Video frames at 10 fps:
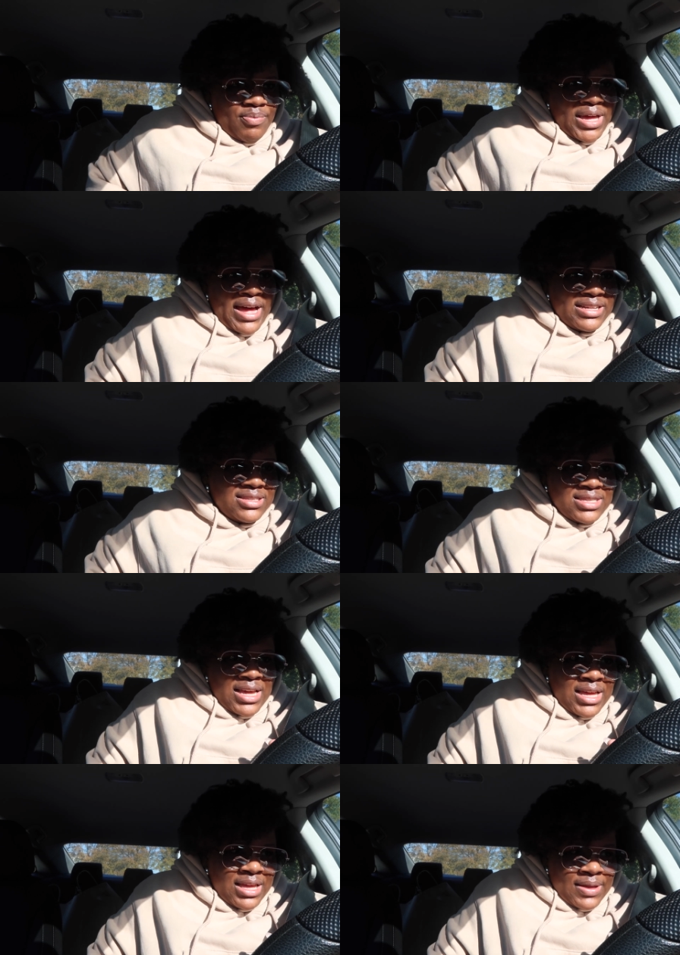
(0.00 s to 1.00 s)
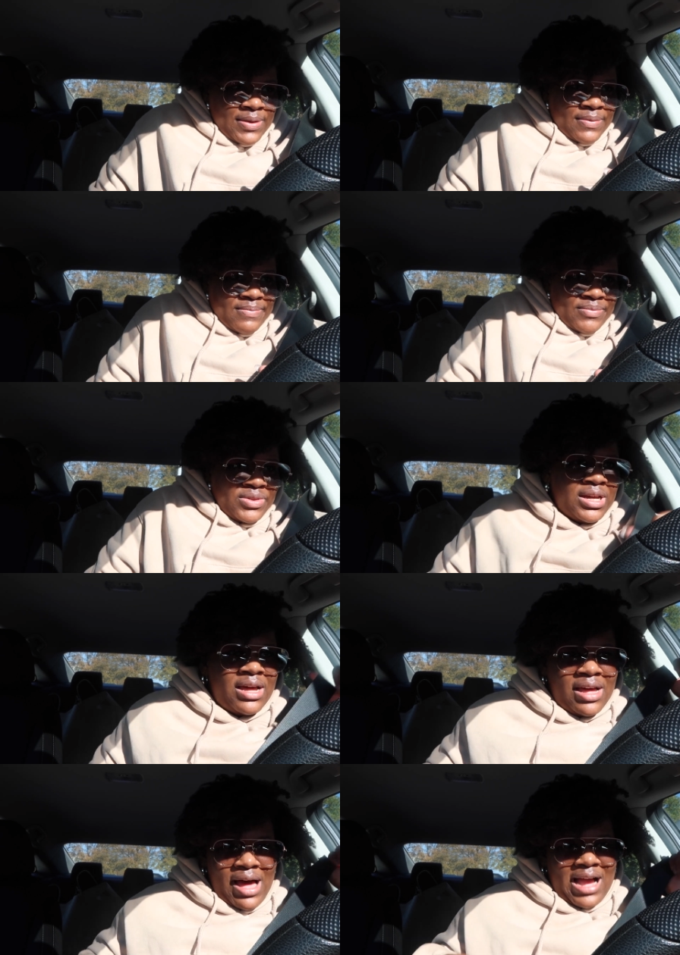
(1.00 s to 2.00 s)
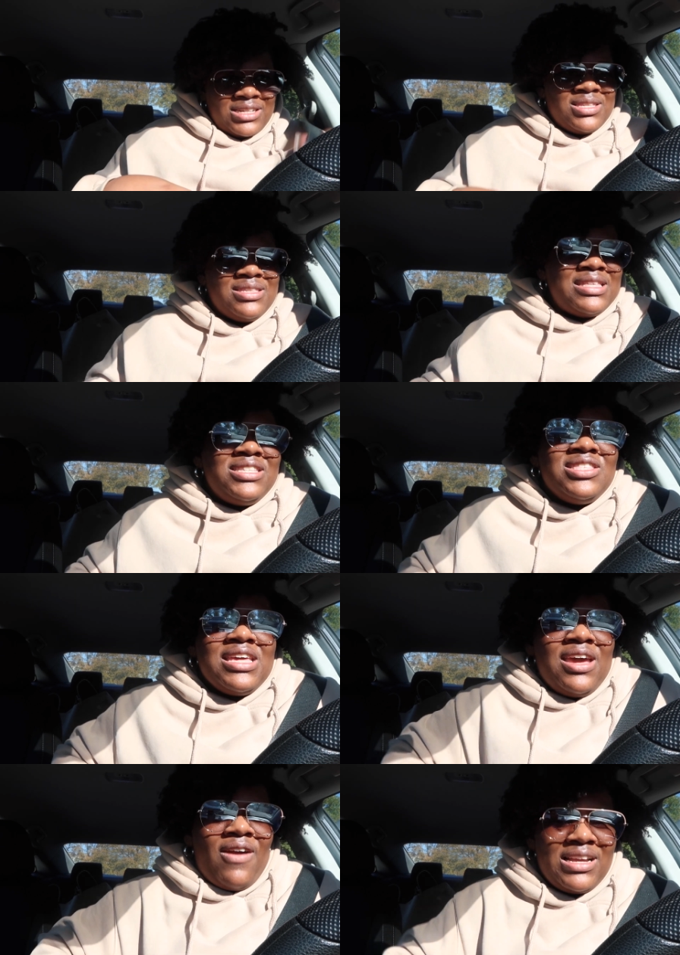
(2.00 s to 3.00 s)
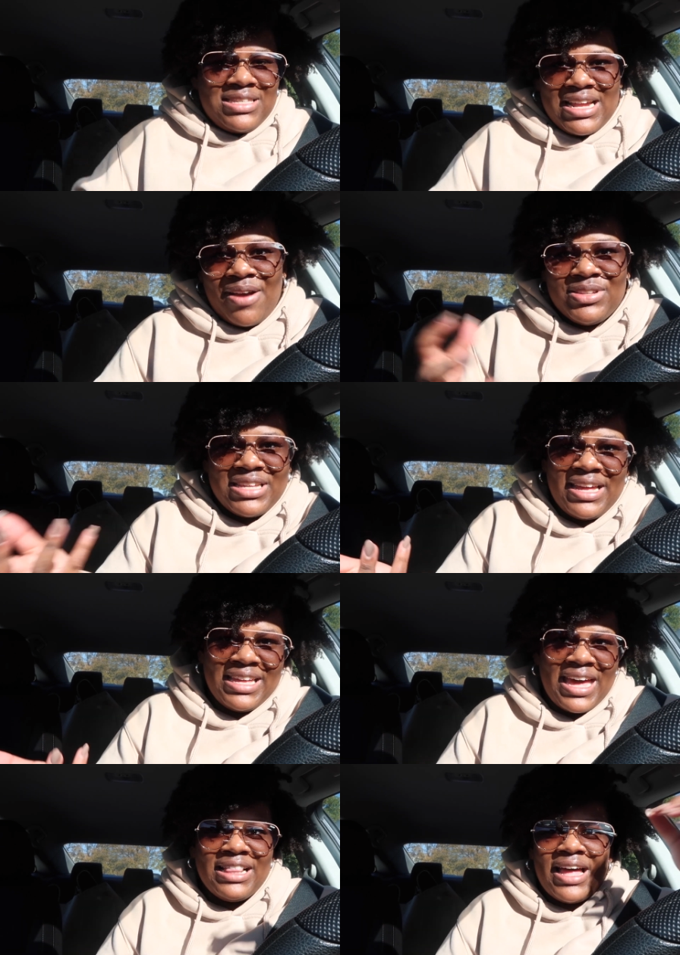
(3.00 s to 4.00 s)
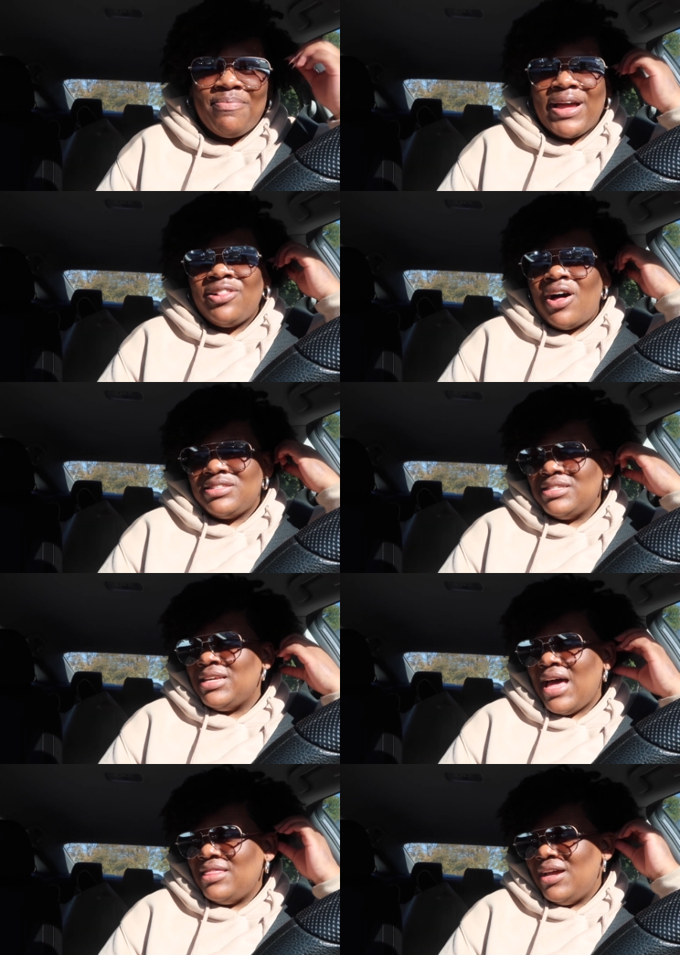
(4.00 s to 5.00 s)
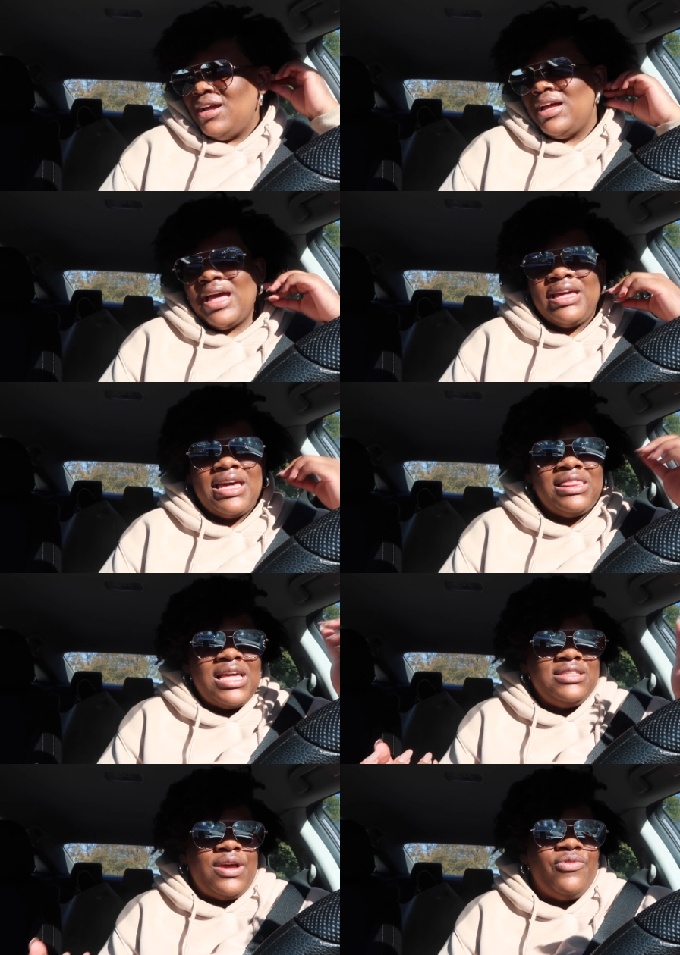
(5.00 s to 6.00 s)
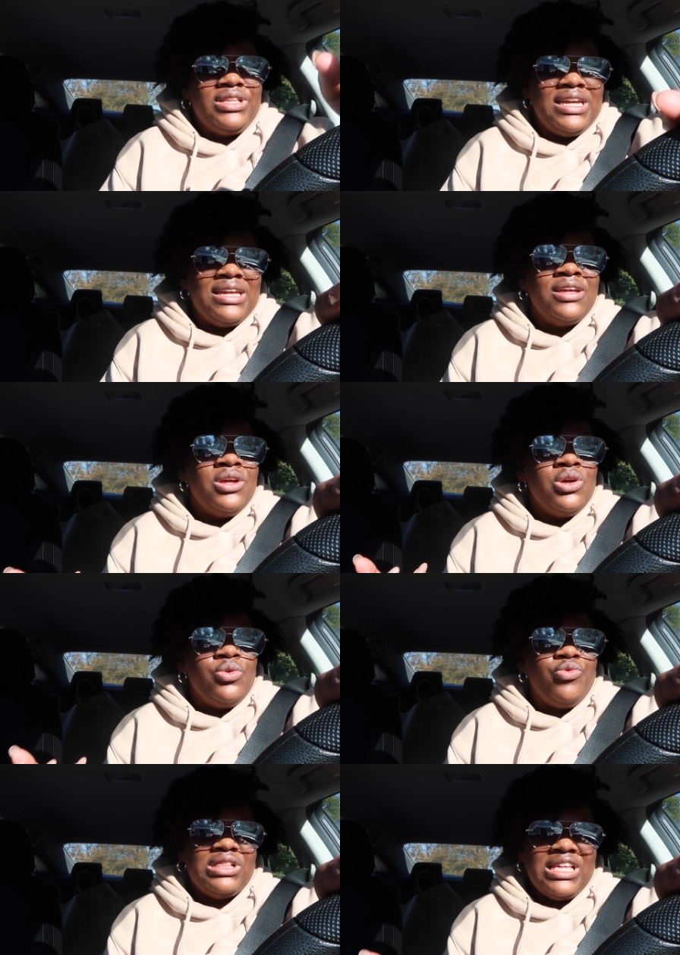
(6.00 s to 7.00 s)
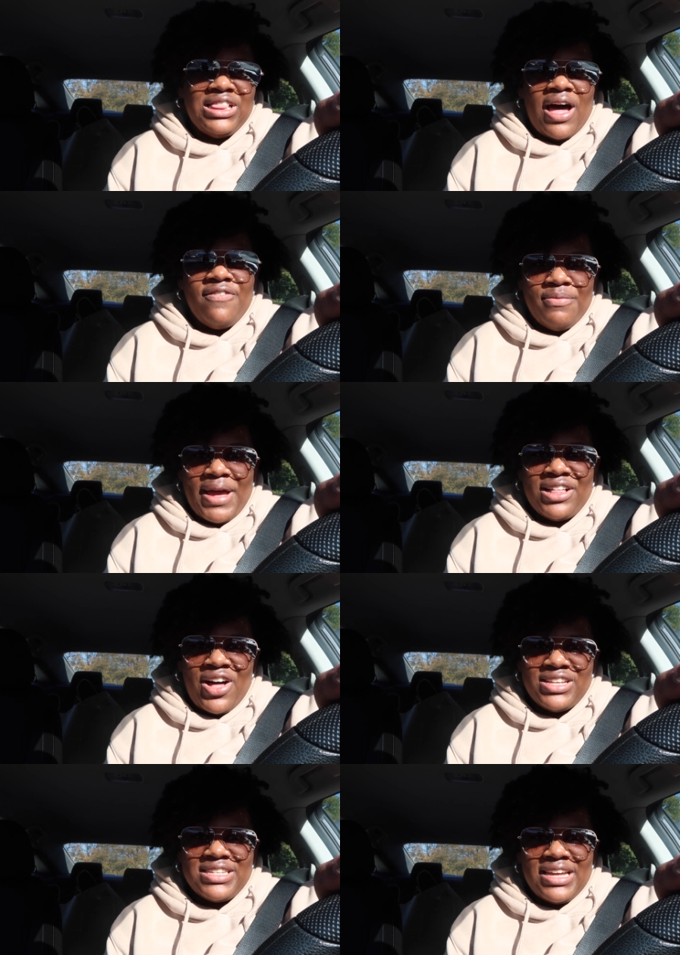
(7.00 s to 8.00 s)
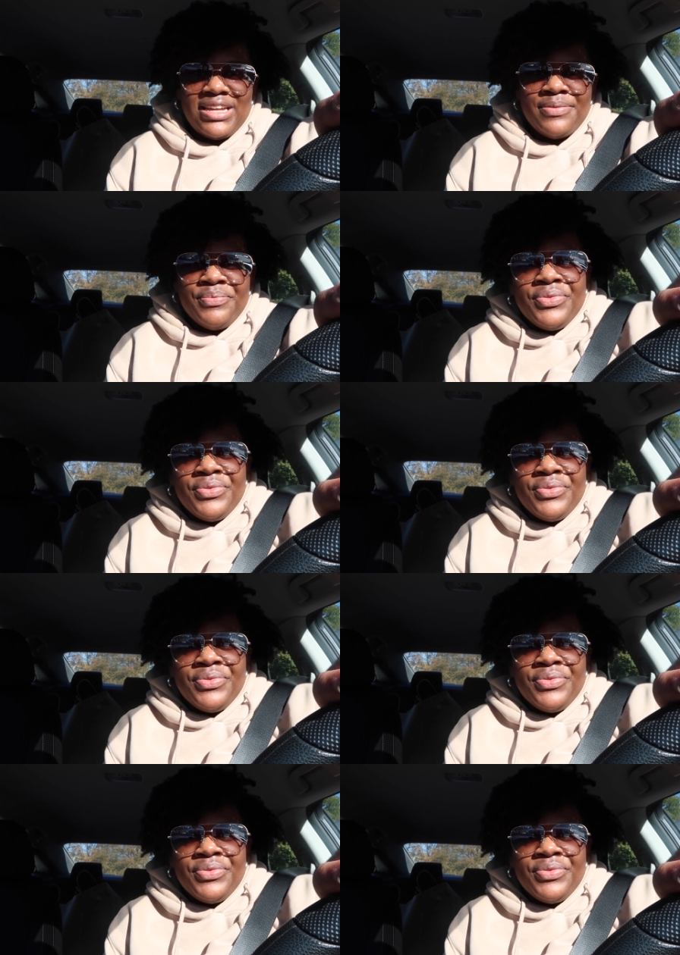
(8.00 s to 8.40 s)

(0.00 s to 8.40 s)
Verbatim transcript: because I just, this is the year I said I was gonna get like my closet together and get things I really, really love in my closet.